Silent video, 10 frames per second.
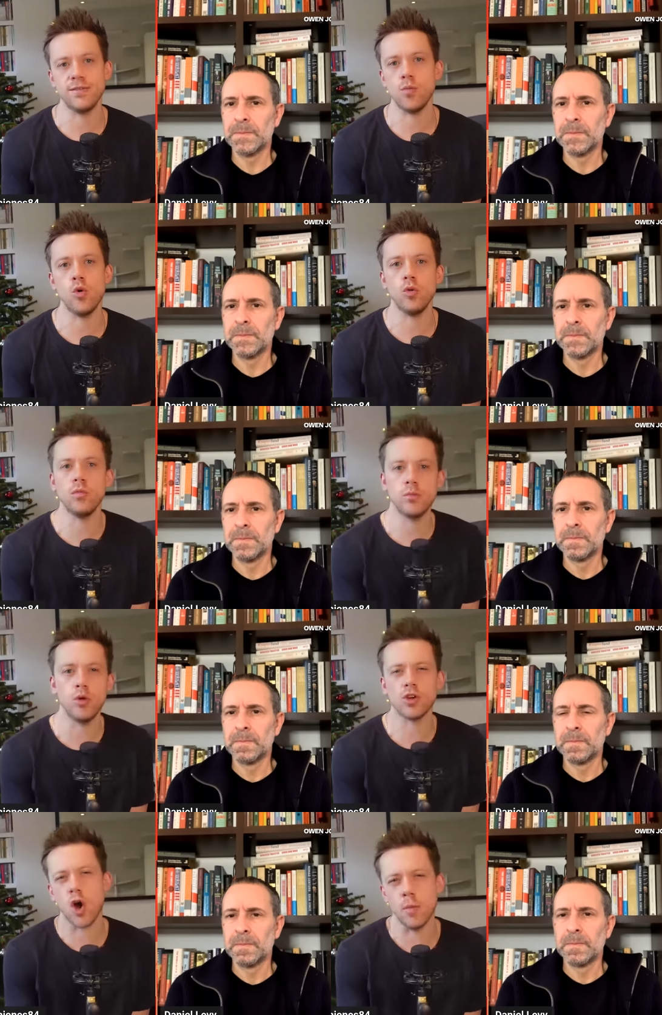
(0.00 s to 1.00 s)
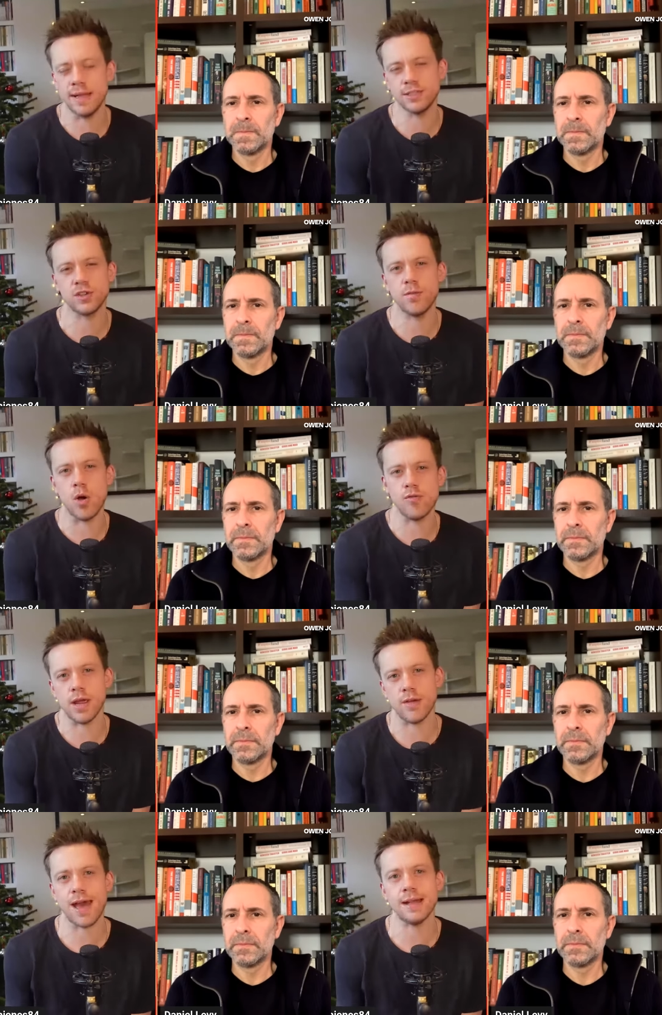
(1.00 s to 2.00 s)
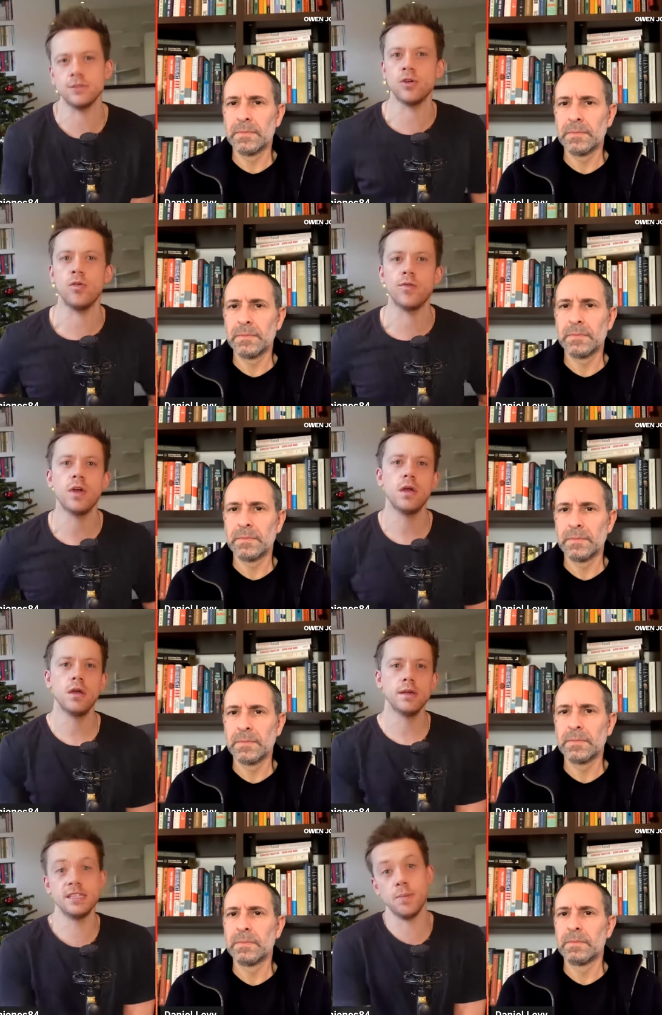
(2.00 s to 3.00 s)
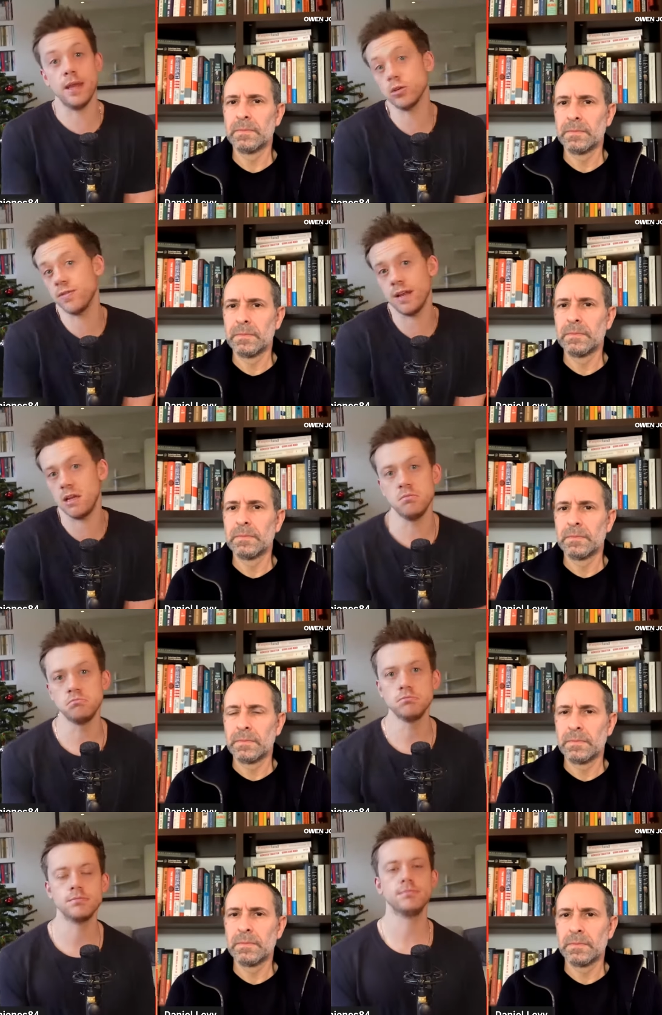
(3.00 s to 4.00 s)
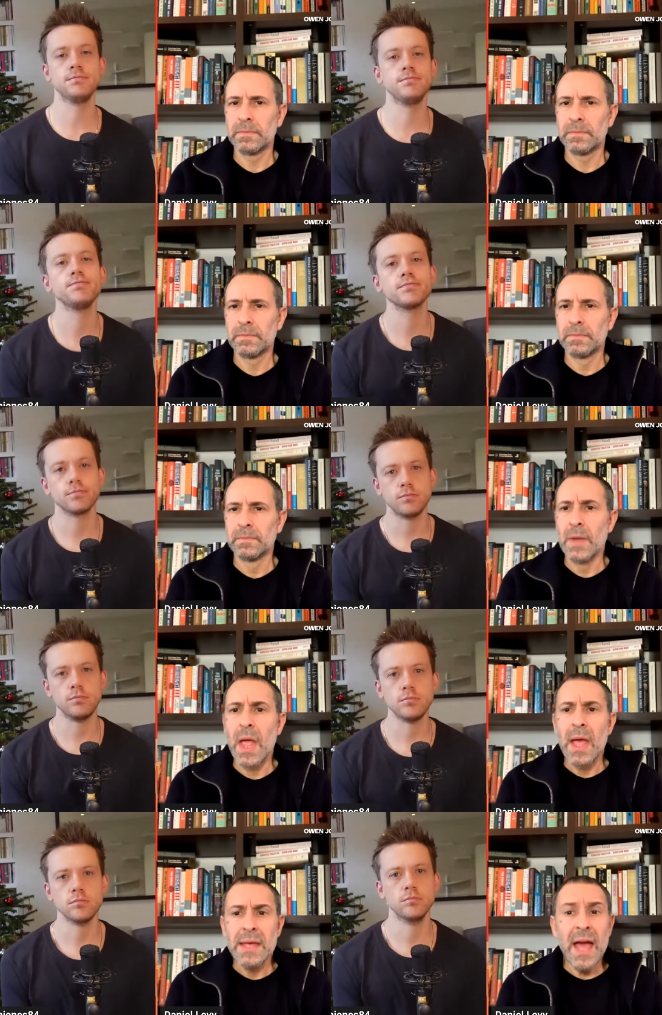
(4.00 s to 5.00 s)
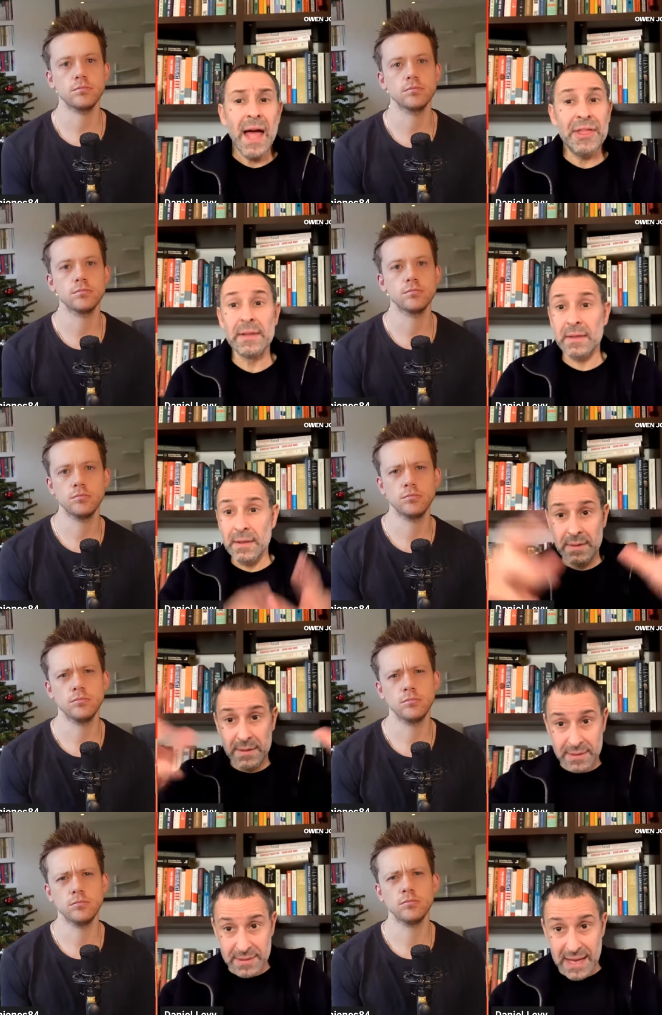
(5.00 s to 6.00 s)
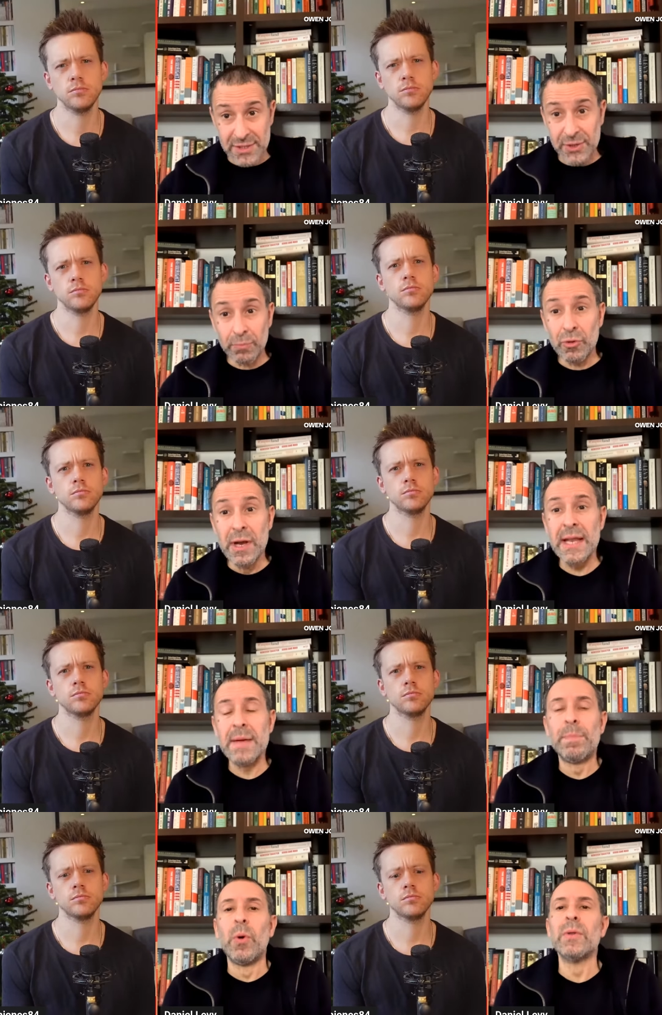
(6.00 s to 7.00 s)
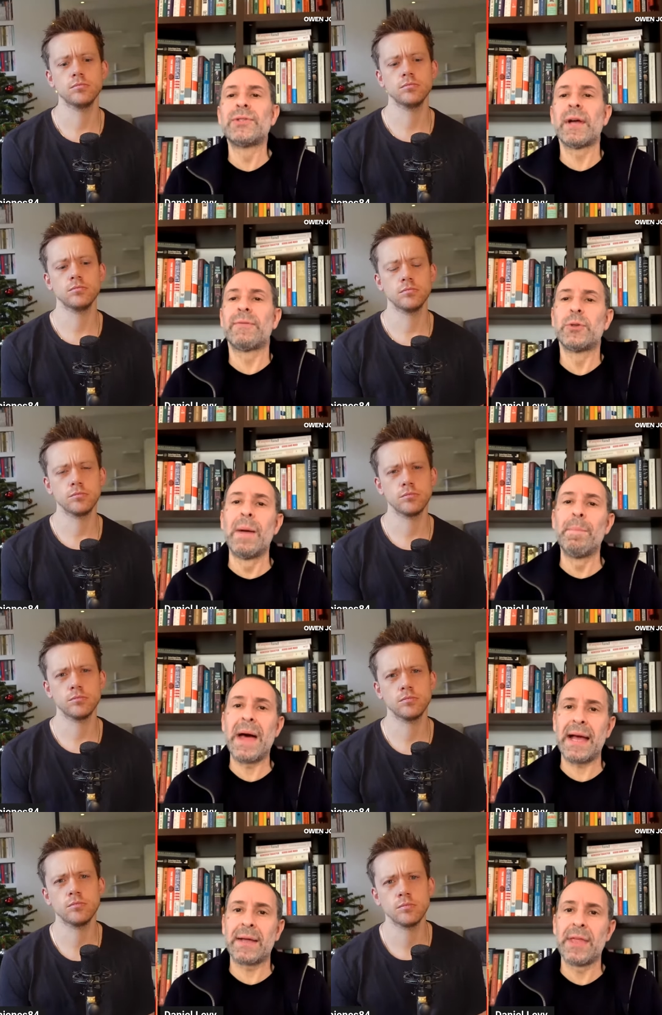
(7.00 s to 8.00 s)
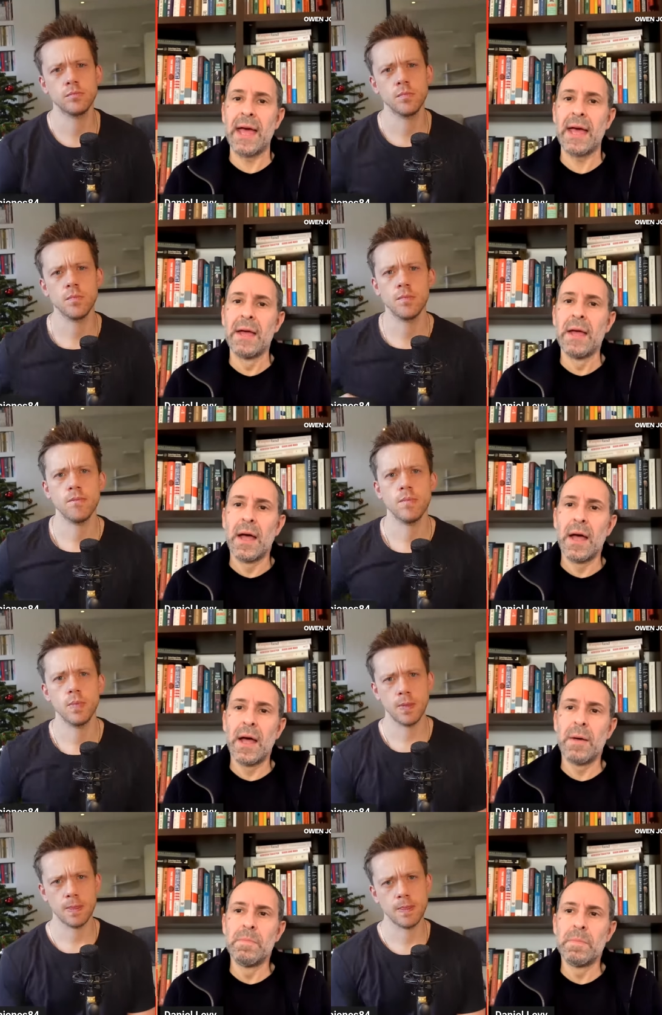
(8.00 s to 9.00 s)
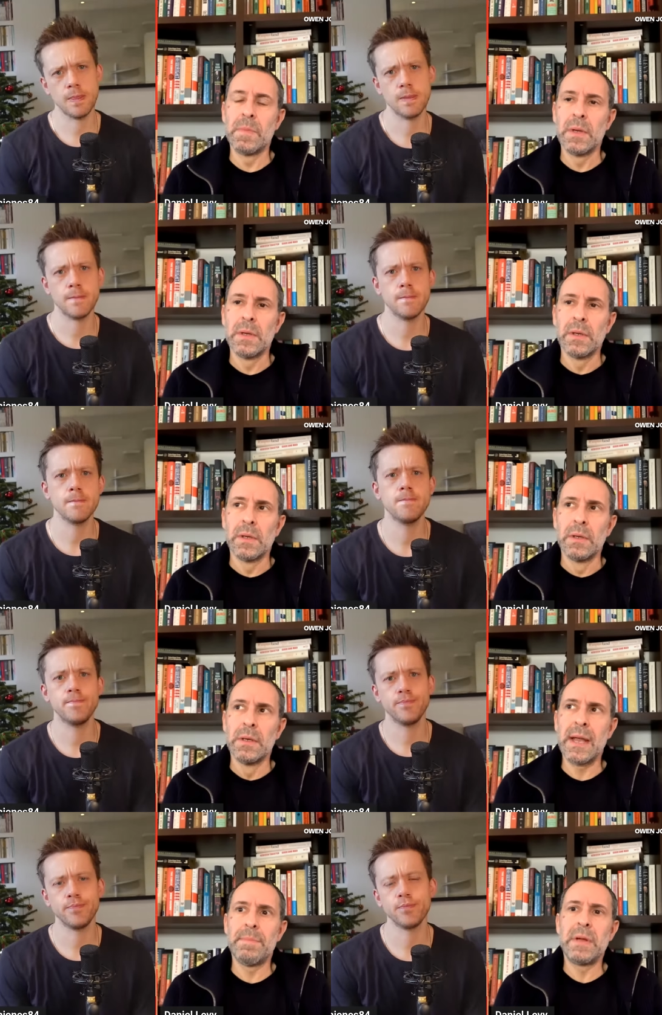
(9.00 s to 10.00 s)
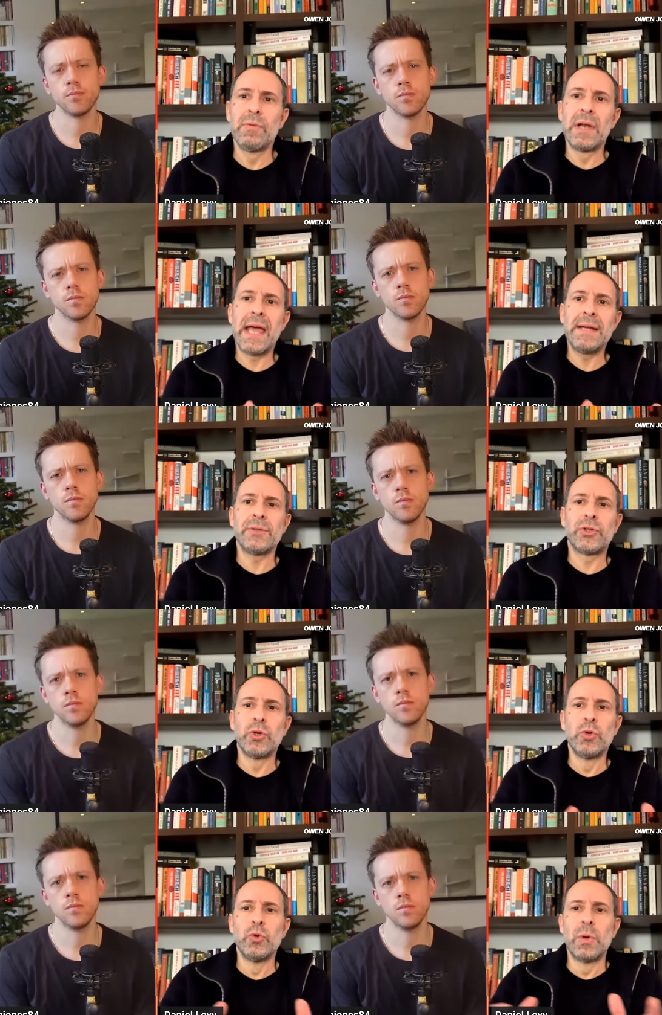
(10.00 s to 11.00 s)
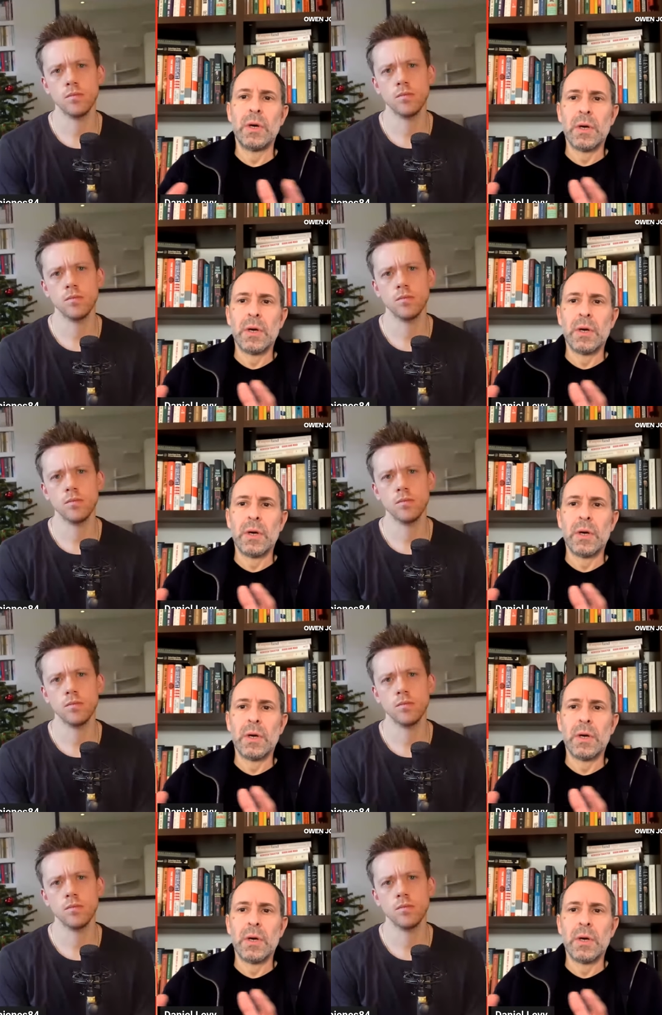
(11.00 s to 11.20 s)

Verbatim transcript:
Speaker 1: and what, what the comments of Mark Regev and of Tzipi Hotovely? Yeah, I think
Speaker 2: there's some really important stuff to unpack there. Um, let me relate to